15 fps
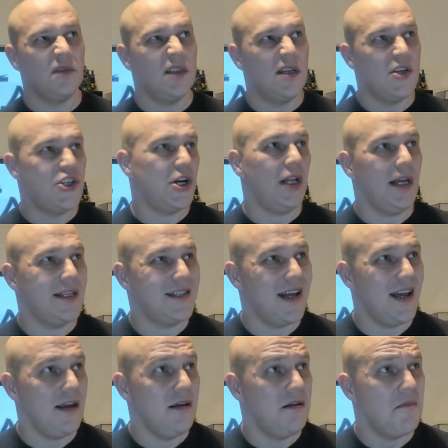shall I
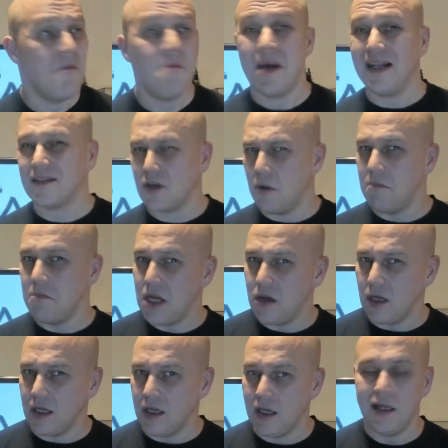say, metal
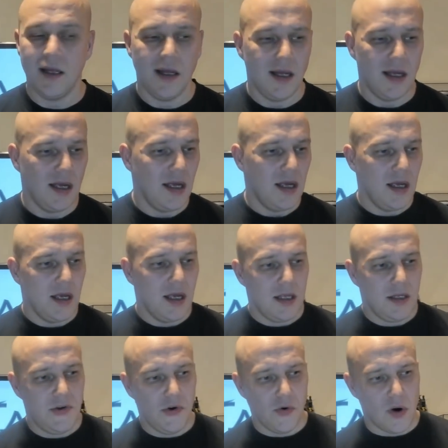community.
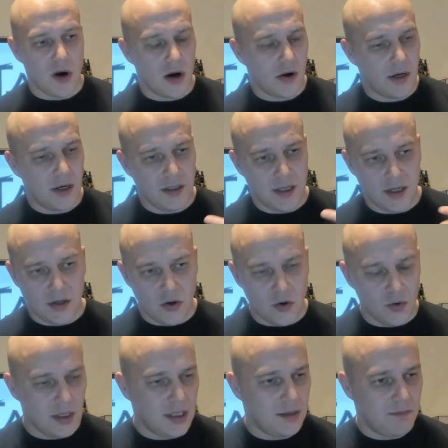You are not
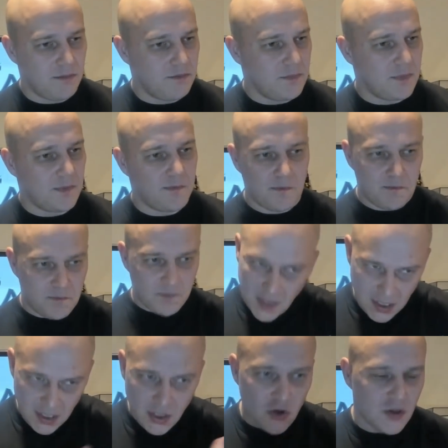only
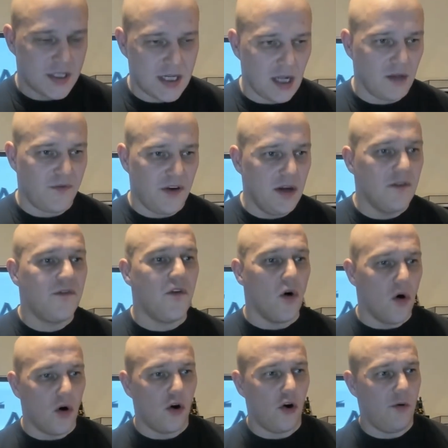getting yourself
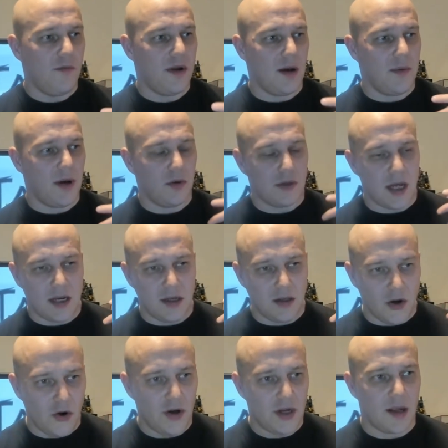informed about and
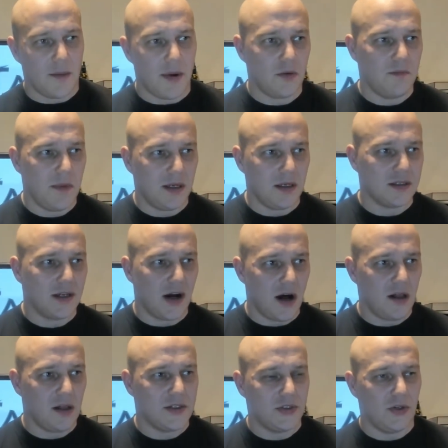learning about metal
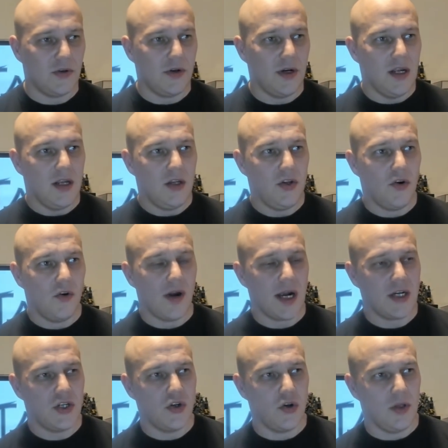culture, you're
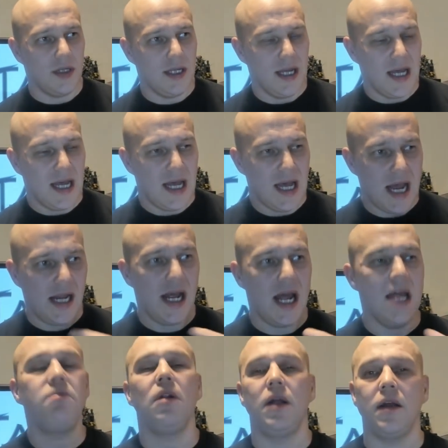actually
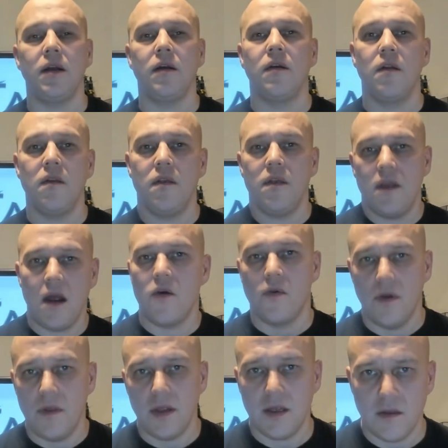enabling
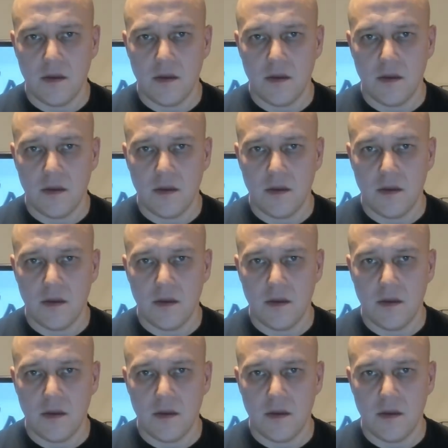everything